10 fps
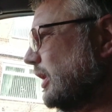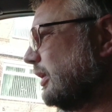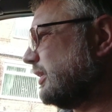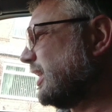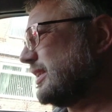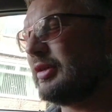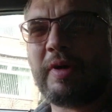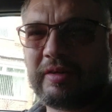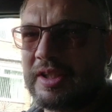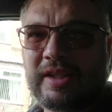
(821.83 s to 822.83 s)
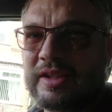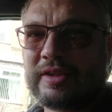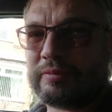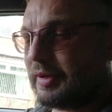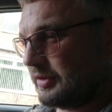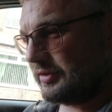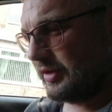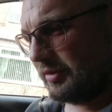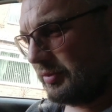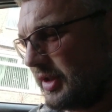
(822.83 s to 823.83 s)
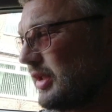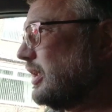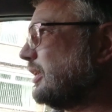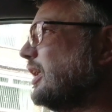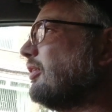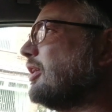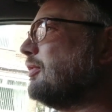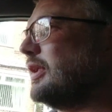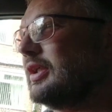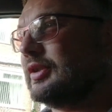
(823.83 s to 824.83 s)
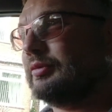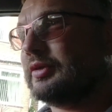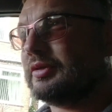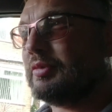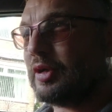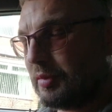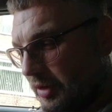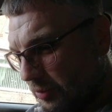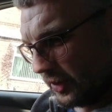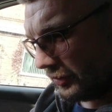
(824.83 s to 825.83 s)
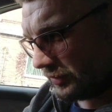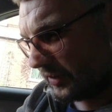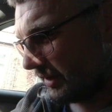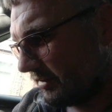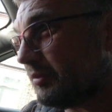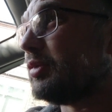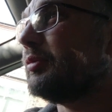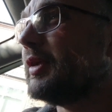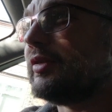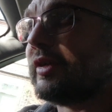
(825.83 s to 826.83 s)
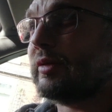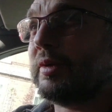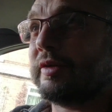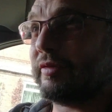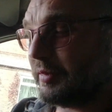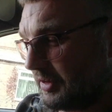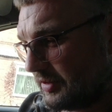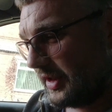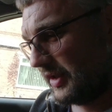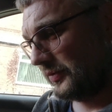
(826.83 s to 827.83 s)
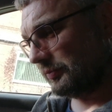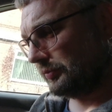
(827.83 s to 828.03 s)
I did ask about keys, but their recommendation was a mobile bloke, so that probably isn't going to work for me today.